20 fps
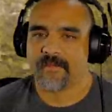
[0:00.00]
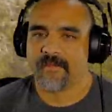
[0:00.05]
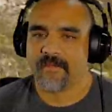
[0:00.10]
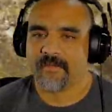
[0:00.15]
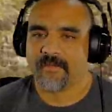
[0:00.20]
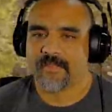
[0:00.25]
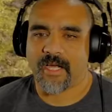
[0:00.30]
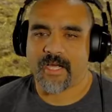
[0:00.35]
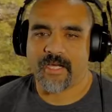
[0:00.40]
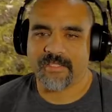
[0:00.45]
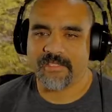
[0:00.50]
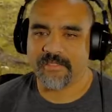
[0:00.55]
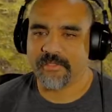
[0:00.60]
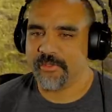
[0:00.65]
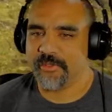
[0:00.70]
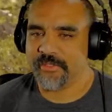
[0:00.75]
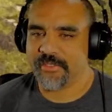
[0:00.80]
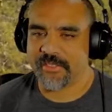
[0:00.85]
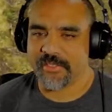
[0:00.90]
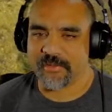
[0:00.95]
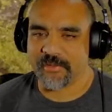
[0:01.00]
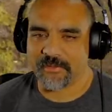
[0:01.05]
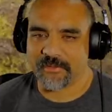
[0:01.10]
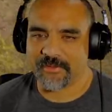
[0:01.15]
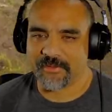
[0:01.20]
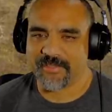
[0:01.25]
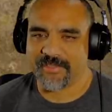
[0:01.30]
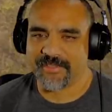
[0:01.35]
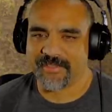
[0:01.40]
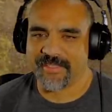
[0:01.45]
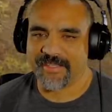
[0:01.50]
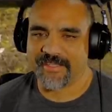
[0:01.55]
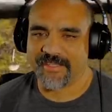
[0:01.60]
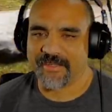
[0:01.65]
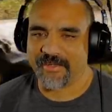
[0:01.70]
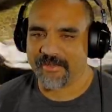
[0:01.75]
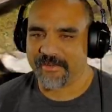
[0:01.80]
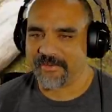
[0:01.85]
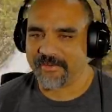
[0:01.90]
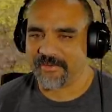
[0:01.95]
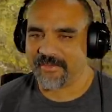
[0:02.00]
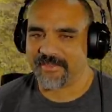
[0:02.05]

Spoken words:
Talking too soon. I know.